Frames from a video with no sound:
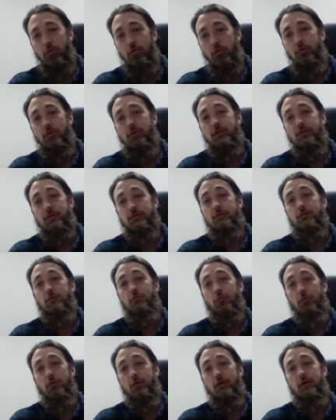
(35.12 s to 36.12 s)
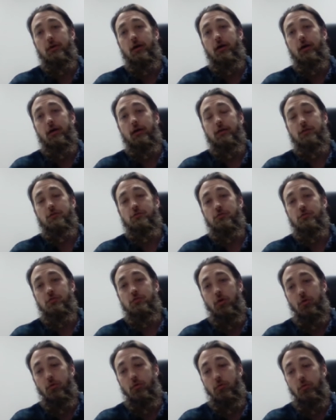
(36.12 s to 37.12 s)
rooted is in the Word of God. And
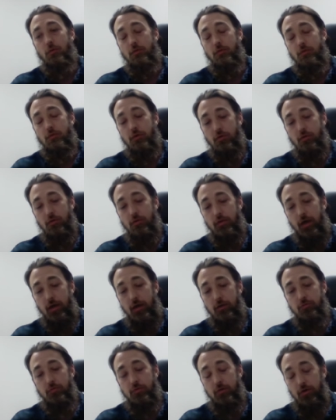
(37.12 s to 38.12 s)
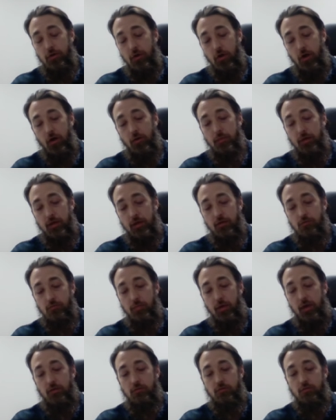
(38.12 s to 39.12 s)
so the, that's the company is
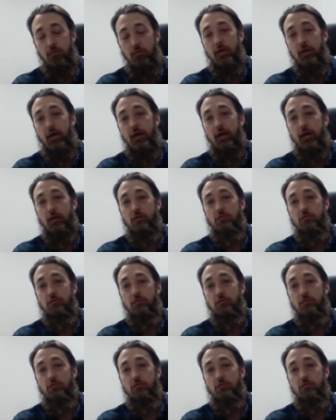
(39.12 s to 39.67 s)
based on that.